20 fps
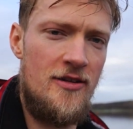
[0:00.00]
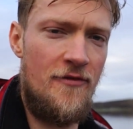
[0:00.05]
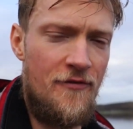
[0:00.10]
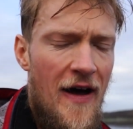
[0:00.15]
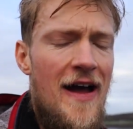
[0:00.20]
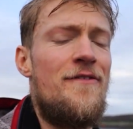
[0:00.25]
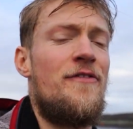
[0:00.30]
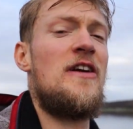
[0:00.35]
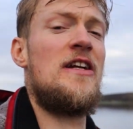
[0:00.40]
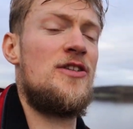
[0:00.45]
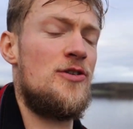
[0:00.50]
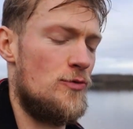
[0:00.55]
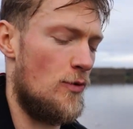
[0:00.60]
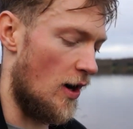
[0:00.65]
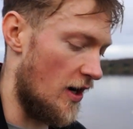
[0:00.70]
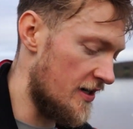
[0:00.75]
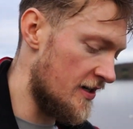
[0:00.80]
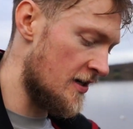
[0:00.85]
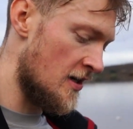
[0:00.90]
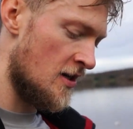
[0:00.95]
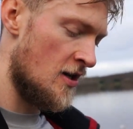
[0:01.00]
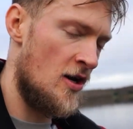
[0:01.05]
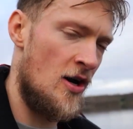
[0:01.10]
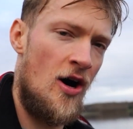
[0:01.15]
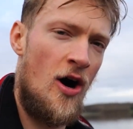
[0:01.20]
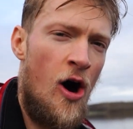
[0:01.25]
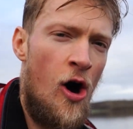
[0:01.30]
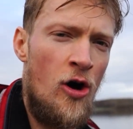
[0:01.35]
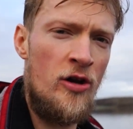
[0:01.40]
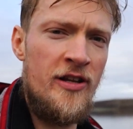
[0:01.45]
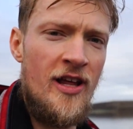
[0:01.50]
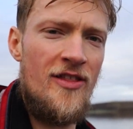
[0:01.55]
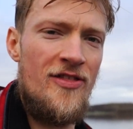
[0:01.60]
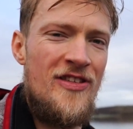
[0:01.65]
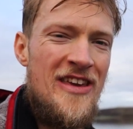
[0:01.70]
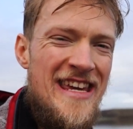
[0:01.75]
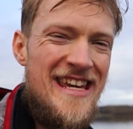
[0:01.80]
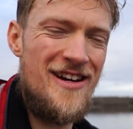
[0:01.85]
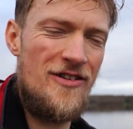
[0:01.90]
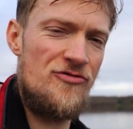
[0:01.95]
the 5, 3, 2, 1 on
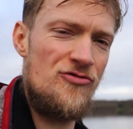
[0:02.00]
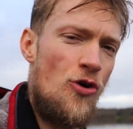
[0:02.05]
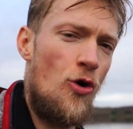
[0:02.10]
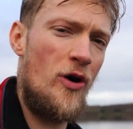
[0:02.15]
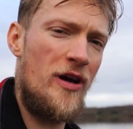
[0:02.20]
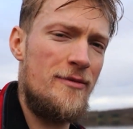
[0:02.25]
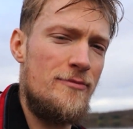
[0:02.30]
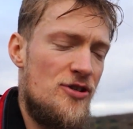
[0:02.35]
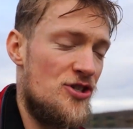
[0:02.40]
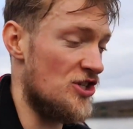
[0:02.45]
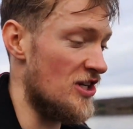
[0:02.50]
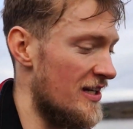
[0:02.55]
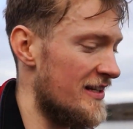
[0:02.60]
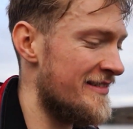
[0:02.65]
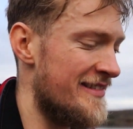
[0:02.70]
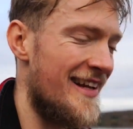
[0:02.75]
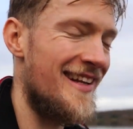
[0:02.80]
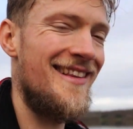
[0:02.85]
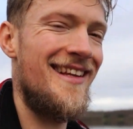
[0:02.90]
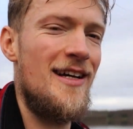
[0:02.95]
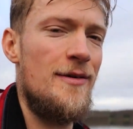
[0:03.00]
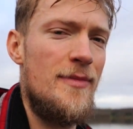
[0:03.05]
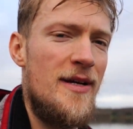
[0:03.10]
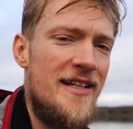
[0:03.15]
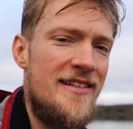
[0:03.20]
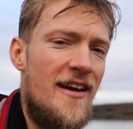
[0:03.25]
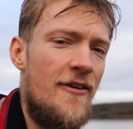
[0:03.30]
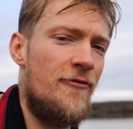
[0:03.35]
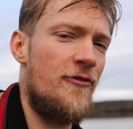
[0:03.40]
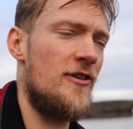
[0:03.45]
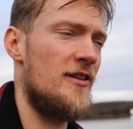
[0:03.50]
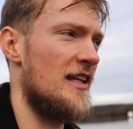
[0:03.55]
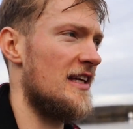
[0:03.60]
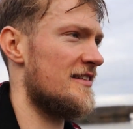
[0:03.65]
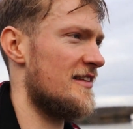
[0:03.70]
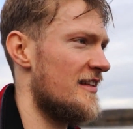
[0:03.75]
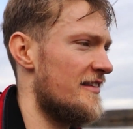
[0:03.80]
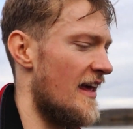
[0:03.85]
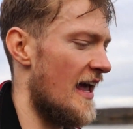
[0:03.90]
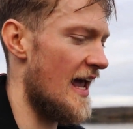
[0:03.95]
the rowing machine. Did a little bit differently
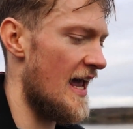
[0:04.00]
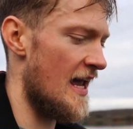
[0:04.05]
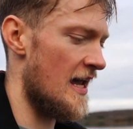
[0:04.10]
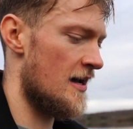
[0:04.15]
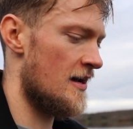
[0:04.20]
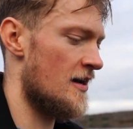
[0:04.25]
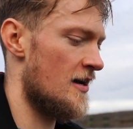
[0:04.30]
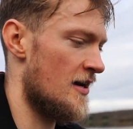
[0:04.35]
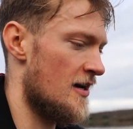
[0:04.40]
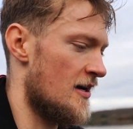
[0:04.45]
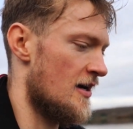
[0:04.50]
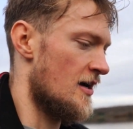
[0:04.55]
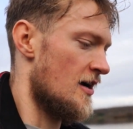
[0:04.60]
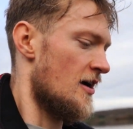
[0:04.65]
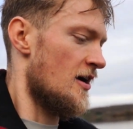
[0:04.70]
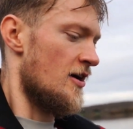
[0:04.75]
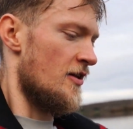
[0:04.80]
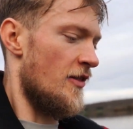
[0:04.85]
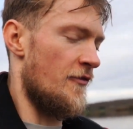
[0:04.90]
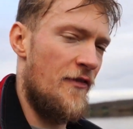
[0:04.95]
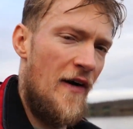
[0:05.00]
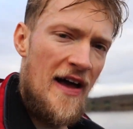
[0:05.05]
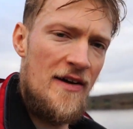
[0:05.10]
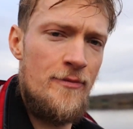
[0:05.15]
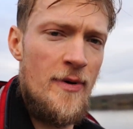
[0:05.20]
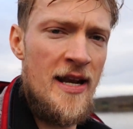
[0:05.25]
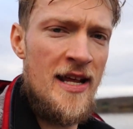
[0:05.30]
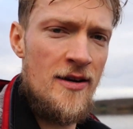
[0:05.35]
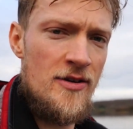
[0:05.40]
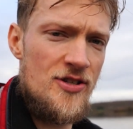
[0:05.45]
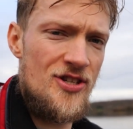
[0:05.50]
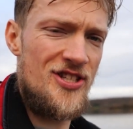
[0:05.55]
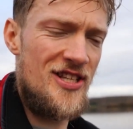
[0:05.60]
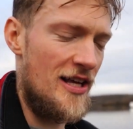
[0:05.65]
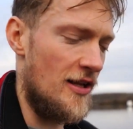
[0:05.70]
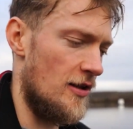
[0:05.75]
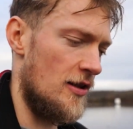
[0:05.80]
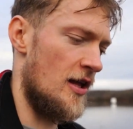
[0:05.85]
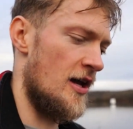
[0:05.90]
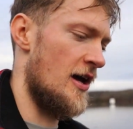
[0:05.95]
today. The 5 minutes
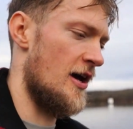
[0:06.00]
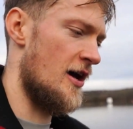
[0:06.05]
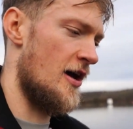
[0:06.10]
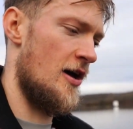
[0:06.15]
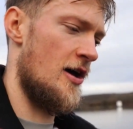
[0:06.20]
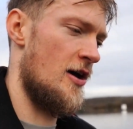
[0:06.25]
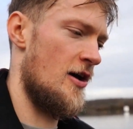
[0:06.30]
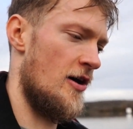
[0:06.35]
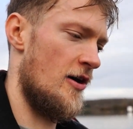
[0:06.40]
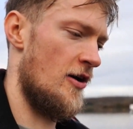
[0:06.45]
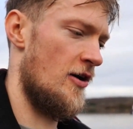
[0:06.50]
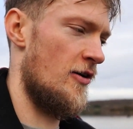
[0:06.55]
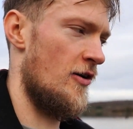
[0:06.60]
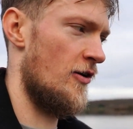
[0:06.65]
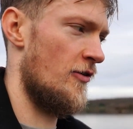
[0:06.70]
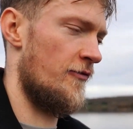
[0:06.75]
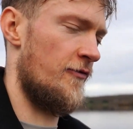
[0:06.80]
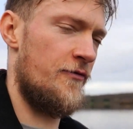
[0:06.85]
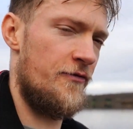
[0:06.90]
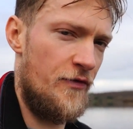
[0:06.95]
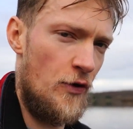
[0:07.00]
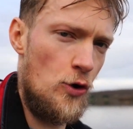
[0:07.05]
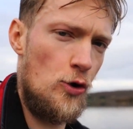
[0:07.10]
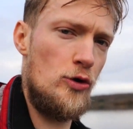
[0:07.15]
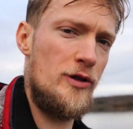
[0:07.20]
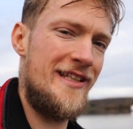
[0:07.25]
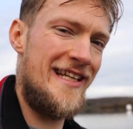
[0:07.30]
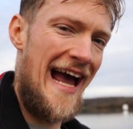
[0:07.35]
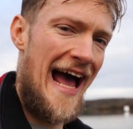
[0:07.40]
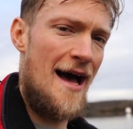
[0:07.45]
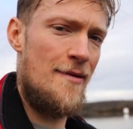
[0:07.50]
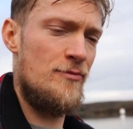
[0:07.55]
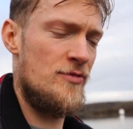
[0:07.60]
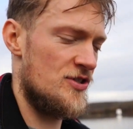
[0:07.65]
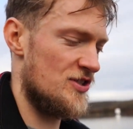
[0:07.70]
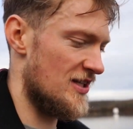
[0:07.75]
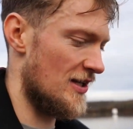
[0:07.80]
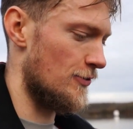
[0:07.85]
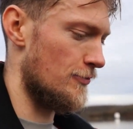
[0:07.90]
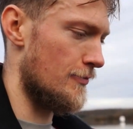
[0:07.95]
still full yam,
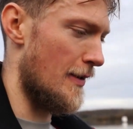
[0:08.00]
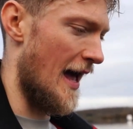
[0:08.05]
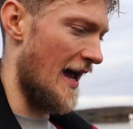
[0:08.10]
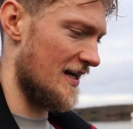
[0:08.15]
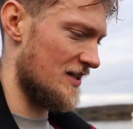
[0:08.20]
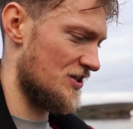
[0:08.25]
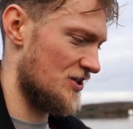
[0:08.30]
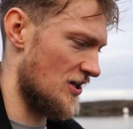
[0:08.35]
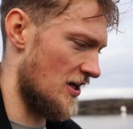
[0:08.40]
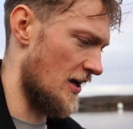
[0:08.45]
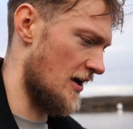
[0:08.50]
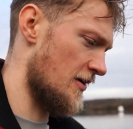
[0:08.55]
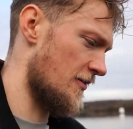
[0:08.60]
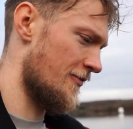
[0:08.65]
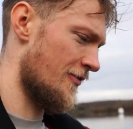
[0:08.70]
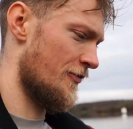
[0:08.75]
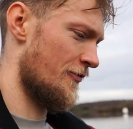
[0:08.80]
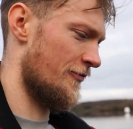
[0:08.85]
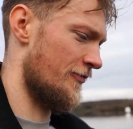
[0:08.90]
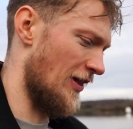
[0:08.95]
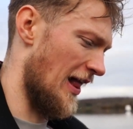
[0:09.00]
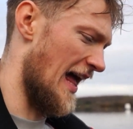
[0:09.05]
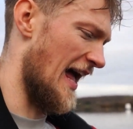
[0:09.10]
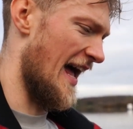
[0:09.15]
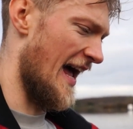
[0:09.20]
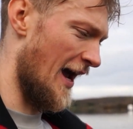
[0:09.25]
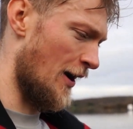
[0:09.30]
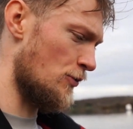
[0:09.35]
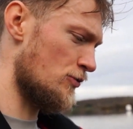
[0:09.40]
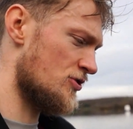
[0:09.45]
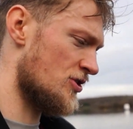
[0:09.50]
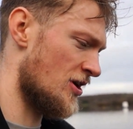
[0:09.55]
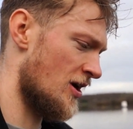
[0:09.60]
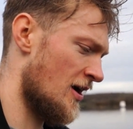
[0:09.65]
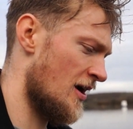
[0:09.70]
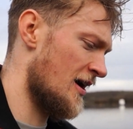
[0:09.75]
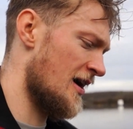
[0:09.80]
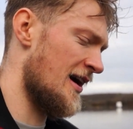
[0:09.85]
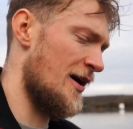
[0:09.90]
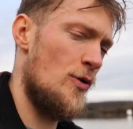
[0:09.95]
still max flat out.
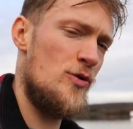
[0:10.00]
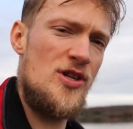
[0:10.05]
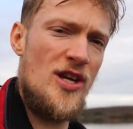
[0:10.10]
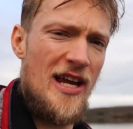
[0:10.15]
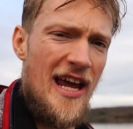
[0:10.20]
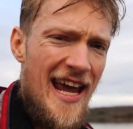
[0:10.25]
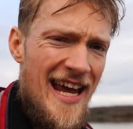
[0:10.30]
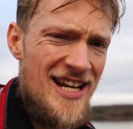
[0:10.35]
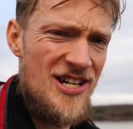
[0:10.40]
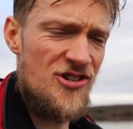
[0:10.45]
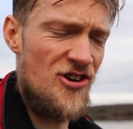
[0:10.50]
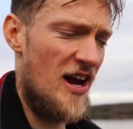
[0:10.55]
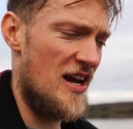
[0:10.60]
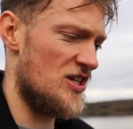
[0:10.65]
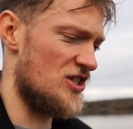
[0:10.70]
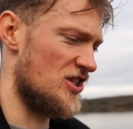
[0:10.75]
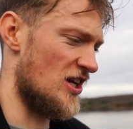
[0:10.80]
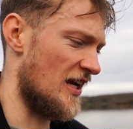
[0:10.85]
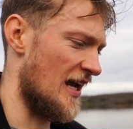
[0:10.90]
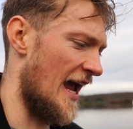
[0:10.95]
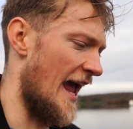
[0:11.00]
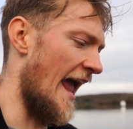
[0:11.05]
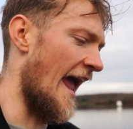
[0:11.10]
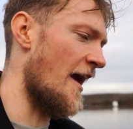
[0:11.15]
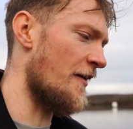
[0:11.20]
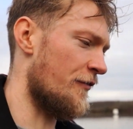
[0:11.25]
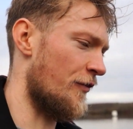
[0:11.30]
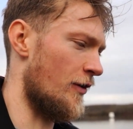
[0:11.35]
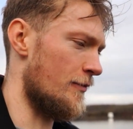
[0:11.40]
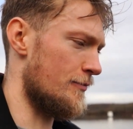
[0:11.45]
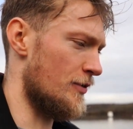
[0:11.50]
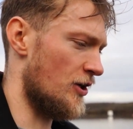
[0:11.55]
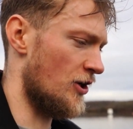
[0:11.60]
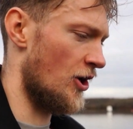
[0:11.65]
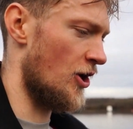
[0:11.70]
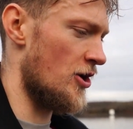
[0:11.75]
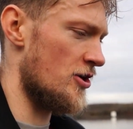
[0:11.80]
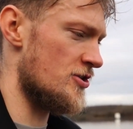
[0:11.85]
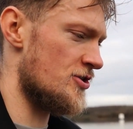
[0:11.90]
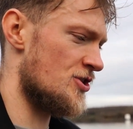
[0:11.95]
It was an interesting effort
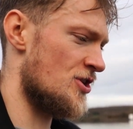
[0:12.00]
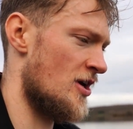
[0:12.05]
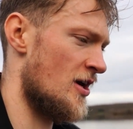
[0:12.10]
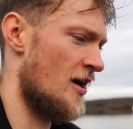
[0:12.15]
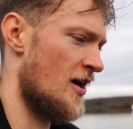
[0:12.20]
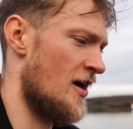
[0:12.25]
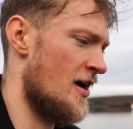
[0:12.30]
because